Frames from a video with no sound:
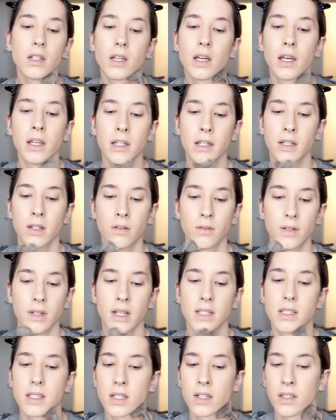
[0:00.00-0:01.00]
and I don't
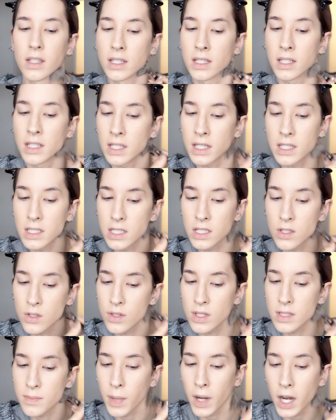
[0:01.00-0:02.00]
necessarily need to do
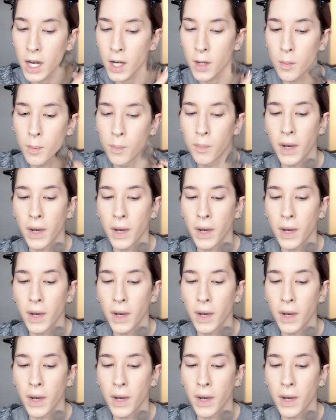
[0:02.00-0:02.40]
this part,